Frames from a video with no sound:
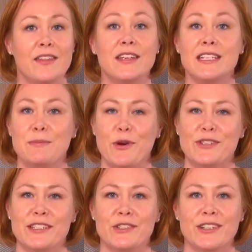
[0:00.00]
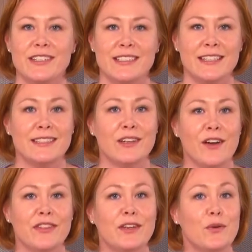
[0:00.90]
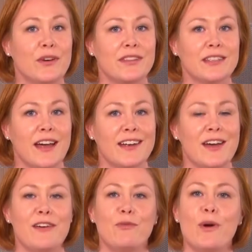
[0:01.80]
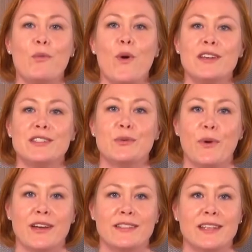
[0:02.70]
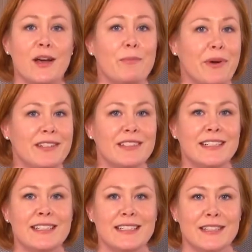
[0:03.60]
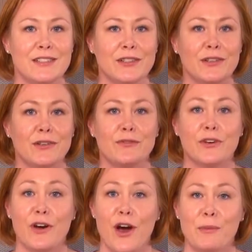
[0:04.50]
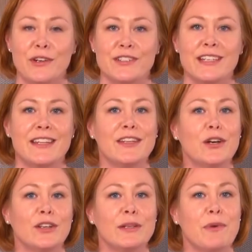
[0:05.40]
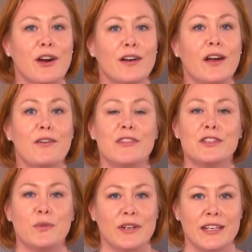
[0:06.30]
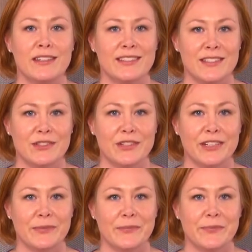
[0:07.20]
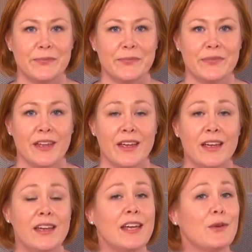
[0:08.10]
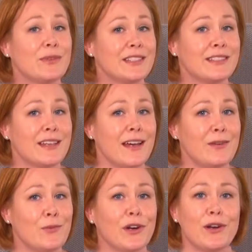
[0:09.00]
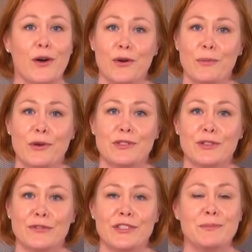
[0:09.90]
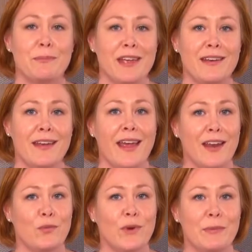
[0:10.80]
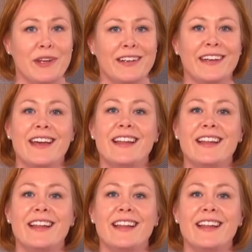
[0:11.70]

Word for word: The Depot District sits on the north side of what once was a bustling center for commerce in the early part of the 20th century. It was a site where Kokomo service men and women